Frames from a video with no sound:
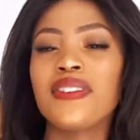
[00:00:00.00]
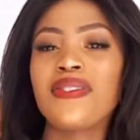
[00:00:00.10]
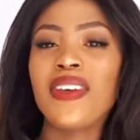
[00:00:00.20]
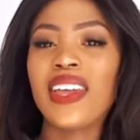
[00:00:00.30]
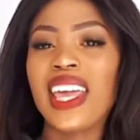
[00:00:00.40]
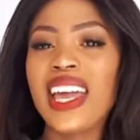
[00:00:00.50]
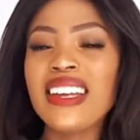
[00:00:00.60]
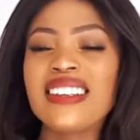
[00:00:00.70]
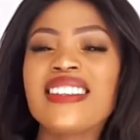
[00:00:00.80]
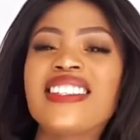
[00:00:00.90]

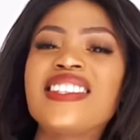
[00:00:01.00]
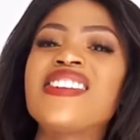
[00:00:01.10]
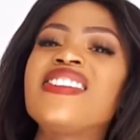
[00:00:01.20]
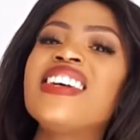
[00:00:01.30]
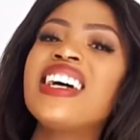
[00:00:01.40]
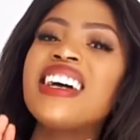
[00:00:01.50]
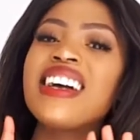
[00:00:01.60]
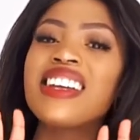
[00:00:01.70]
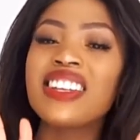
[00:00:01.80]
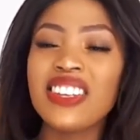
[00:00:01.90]
Okay, so
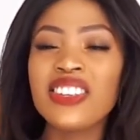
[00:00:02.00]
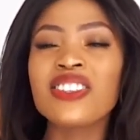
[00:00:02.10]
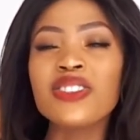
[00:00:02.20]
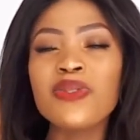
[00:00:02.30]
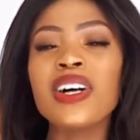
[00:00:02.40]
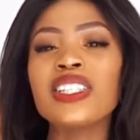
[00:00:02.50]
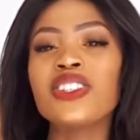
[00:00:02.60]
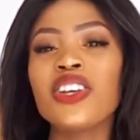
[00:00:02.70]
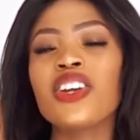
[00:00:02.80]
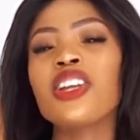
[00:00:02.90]
you do want
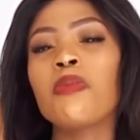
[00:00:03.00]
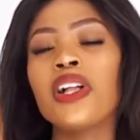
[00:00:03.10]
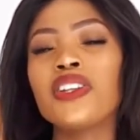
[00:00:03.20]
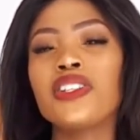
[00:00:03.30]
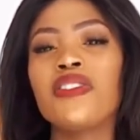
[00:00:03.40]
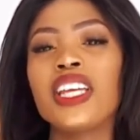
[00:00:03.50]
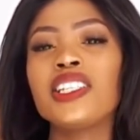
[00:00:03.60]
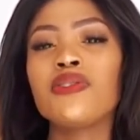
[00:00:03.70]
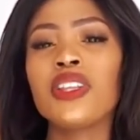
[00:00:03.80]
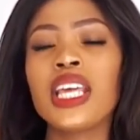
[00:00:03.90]
to turn on your bell
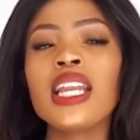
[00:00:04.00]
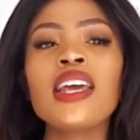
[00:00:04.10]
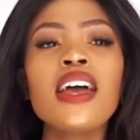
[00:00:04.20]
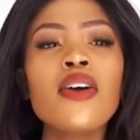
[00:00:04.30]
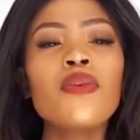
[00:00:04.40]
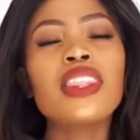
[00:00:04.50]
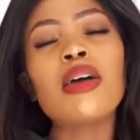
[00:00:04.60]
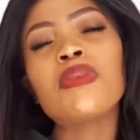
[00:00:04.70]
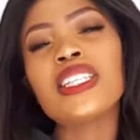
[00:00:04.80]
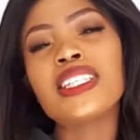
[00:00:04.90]
notifications for that. With
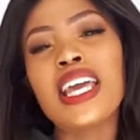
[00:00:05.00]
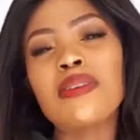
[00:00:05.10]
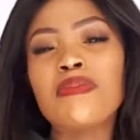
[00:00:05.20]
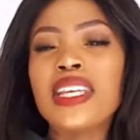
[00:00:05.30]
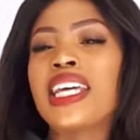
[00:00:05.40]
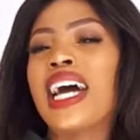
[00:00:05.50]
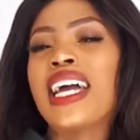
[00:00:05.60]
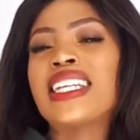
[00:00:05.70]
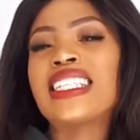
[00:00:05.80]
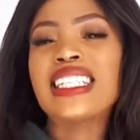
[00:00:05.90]
that being said, be
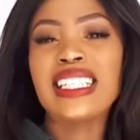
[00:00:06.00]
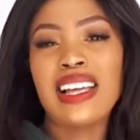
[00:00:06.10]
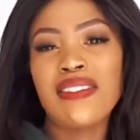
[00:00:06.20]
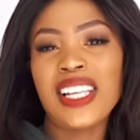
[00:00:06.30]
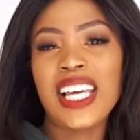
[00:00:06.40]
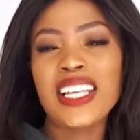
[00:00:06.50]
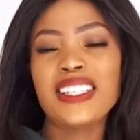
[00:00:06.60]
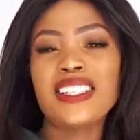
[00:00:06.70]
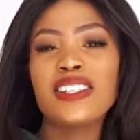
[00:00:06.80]
kind, love and light.